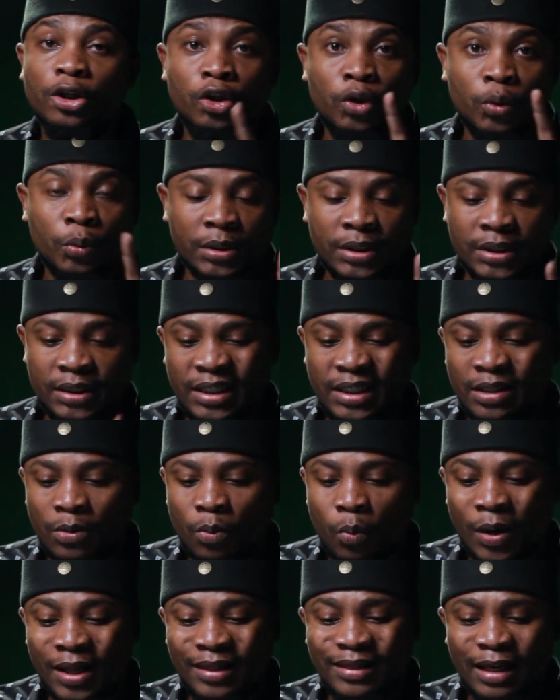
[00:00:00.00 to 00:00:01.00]
You will see
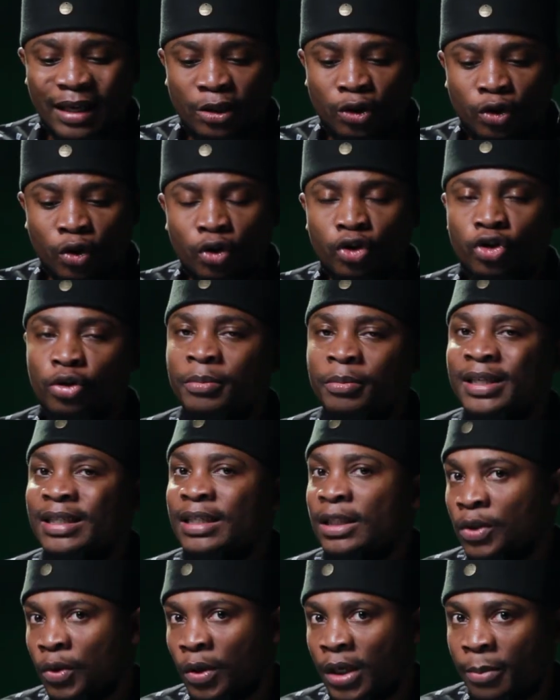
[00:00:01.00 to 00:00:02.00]
what that document
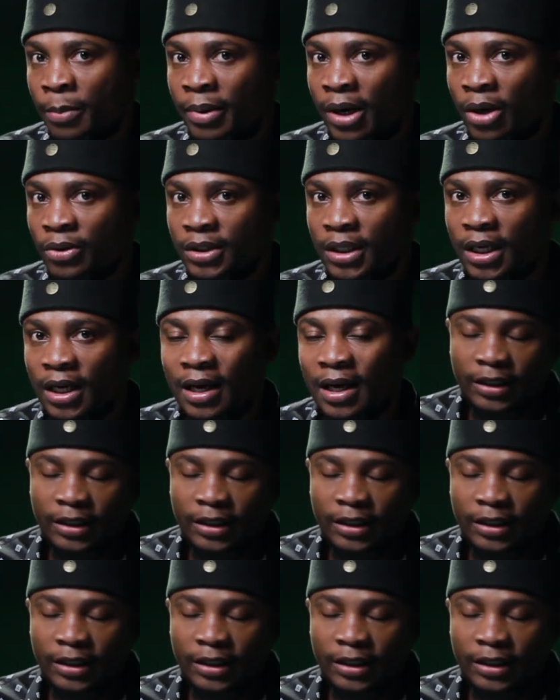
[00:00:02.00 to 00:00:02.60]
is all about.